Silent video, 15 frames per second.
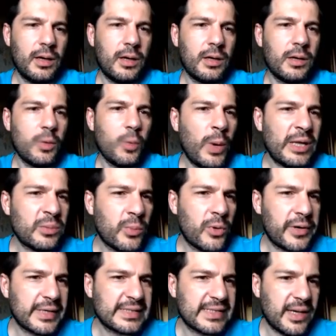One
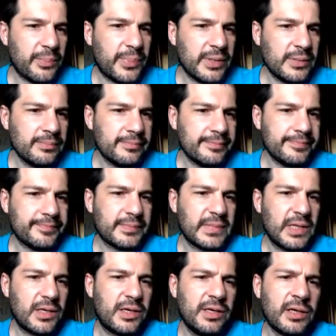more example.
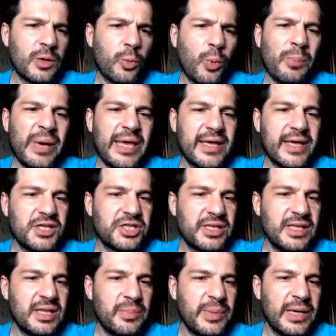Here we make
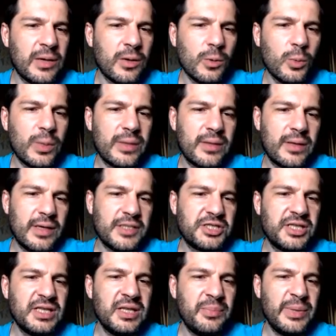HTTP call with
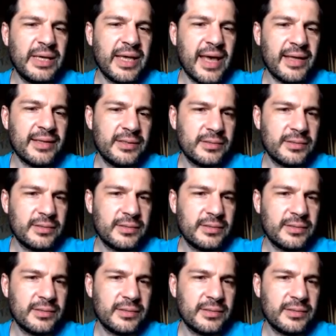HTTP GET,